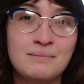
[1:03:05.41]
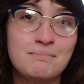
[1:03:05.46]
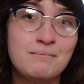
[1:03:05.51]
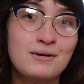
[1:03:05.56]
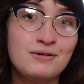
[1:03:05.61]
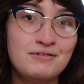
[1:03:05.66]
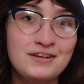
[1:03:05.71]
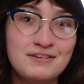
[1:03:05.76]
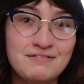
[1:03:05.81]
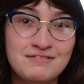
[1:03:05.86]

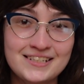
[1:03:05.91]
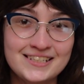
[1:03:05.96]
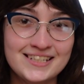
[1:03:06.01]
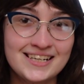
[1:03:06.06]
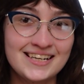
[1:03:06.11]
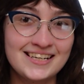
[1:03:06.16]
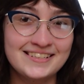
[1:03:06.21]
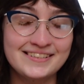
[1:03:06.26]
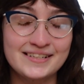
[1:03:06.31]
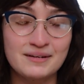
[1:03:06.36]
But
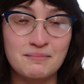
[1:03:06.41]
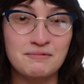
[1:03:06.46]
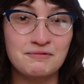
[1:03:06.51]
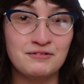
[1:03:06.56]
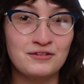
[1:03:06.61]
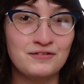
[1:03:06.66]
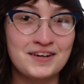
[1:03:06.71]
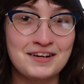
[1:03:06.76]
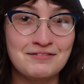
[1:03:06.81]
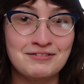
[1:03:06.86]
revisiting some of
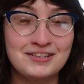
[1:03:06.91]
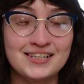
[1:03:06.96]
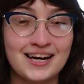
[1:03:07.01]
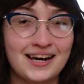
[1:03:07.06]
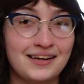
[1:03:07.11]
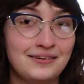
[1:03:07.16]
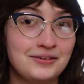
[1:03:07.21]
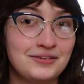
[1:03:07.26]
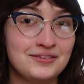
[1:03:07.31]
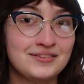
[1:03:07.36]
your favorite
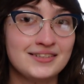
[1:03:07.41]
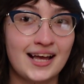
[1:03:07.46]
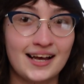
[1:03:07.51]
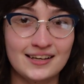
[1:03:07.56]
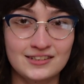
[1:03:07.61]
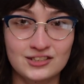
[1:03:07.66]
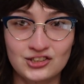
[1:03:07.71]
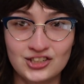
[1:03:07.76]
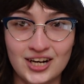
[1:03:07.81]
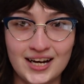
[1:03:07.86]
titles
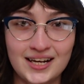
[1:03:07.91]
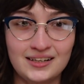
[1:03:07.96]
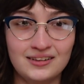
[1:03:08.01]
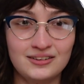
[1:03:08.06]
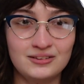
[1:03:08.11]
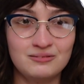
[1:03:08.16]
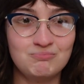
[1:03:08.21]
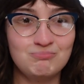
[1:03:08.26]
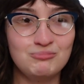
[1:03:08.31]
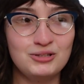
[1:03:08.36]
as a
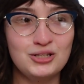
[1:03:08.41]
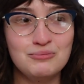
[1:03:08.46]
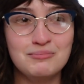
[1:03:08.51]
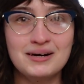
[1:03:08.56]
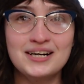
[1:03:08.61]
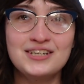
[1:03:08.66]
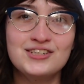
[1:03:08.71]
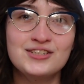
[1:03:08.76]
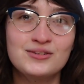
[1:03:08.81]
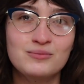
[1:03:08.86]
child, you
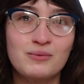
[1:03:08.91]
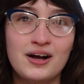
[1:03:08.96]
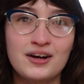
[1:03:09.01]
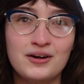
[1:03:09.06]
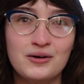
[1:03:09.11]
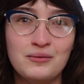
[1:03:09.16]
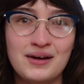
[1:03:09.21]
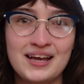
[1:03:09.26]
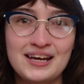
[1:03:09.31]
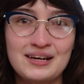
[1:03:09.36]
might just
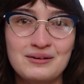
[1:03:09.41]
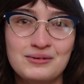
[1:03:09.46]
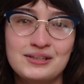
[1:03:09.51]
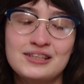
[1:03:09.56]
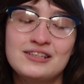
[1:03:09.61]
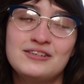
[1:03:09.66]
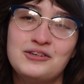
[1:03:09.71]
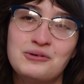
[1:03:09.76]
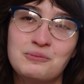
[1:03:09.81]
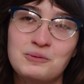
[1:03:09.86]
walk away
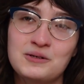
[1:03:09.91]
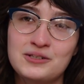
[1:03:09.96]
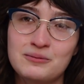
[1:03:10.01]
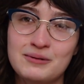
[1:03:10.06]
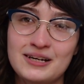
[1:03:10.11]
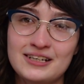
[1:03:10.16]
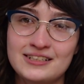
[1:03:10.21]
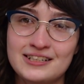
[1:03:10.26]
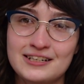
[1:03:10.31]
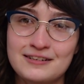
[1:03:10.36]
with a new
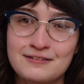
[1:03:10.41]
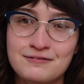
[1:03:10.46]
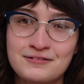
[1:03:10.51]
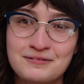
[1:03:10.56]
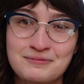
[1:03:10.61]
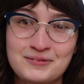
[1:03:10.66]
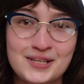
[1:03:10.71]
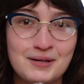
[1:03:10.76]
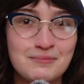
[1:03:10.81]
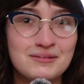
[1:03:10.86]
perspective,
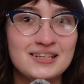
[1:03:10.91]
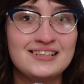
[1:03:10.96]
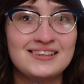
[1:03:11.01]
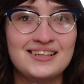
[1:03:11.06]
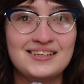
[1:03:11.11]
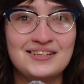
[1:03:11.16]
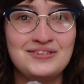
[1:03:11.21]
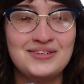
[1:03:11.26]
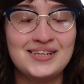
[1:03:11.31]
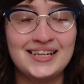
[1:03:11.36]
something
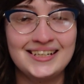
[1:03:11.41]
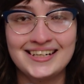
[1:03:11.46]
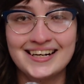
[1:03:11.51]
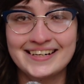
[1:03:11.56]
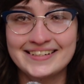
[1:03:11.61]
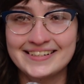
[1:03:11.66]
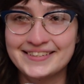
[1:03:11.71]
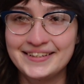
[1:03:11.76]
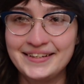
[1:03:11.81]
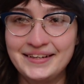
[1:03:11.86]
that you didn't
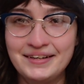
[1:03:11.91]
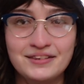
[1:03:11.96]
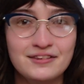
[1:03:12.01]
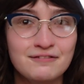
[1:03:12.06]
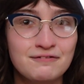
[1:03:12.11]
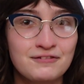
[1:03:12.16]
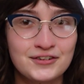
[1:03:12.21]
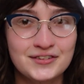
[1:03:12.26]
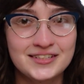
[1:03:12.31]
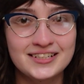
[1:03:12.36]
get to see the
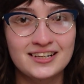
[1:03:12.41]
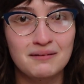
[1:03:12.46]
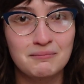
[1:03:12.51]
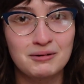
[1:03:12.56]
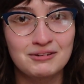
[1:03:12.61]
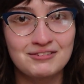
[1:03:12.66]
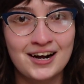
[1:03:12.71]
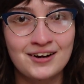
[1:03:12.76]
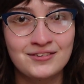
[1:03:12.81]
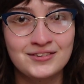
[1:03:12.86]
first time
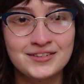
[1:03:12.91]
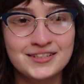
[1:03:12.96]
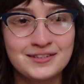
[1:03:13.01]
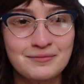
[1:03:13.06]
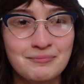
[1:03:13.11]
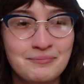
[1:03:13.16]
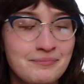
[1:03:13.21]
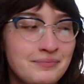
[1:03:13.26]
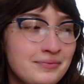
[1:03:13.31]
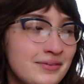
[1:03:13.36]
around.
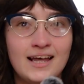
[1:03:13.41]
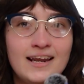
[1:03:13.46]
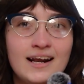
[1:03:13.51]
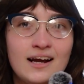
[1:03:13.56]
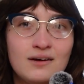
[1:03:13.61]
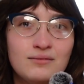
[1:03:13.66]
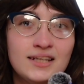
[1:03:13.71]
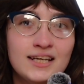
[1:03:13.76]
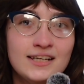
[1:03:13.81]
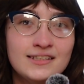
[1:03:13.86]
And
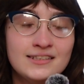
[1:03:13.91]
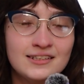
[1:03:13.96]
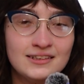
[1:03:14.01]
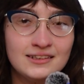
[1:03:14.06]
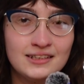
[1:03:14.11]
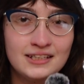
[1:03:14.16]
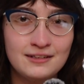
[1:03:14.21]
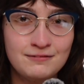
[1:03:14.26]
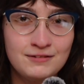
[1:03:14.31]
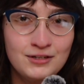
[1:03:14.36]
I would like to
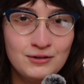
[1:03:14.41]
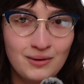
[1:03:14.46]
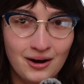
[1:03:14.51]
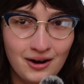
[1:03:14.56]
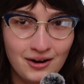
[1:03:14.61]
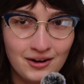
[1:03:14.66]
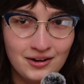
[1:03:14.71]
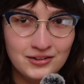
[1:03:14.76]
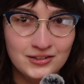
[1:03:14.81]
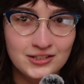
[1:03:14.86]
leave you
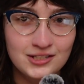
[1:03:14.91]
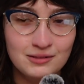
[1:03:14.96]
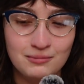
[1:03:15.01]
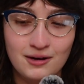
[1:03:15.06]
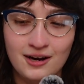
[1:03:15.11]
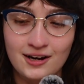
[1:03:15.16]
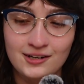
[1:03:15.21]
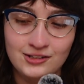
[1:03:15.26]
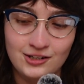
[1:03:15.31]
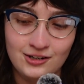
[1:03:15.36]
all to
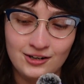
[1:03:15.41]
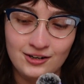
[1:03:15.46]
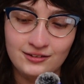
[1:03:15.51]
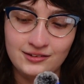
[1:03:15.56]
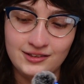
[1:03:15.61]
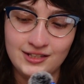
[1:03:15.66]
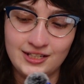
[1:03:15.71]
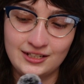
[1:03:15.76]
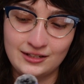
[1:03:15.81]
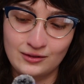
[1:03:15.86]
ponder
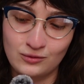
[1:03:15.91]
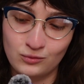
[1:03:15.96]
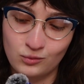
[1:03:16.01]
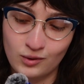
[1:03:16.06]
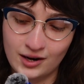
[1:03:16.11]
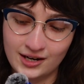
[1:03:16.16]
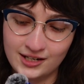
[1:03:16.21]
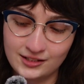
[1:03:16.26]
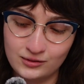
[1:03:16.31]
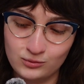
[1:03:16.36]
the
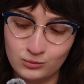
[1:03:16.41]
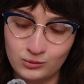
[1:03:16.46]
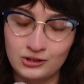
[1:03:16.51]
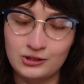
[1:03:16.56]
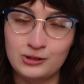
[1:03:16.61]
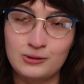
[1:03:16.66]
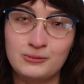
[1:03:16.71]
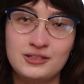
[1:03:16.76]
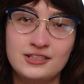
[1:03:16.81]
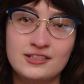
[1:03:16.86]
wise
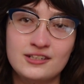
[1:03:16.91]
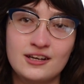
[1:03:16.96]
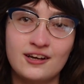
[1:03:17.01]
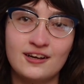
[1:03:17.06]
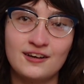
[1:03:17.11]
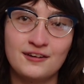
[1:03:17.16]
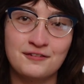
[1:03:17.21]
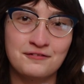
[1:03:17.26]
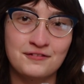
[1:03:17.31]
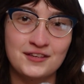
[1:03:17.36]
words
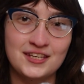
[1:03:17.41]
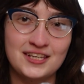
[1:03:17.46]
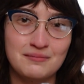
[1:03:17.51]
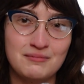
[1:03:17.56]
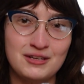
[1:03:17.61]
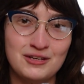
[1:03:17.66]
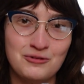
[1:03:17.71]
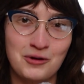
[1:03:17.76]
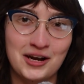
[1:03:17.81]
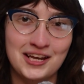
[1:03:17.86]
of
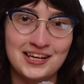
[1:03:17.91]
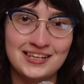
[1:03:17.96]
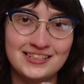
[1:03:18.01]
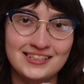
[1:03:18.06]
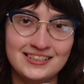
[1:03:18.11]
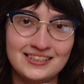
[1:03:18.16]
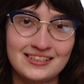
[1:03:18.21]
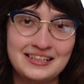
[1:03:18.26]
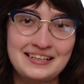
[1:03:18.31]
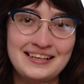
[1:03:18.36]
E.B.
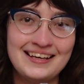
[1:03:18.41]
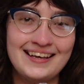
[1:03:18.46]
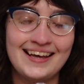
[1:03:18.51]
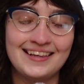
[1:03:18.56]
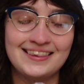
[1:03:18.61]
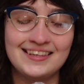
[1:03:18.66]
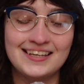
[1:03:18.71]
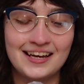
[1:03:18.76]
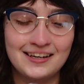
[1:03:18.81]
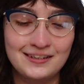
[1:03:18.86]
White,
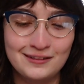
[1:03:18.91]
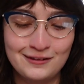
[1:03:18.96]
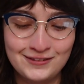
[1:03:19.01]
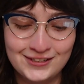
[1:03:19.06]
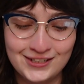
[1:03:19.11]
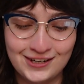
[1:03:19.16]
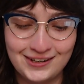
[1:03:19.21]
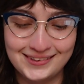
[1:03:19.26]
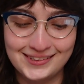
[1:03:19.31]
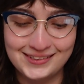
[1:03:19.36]
The End of
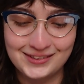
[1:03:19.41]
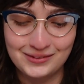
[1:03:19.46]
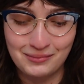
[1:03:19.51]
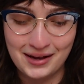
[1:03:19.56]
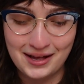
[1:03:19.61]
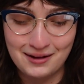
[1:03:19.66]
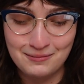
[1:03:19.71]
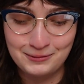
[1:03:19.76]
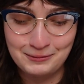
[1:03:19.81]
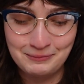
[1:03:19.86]
Charlotte's
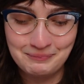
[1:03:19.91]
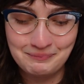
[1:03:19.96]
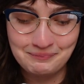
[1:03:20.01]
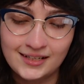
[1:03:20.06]
Web,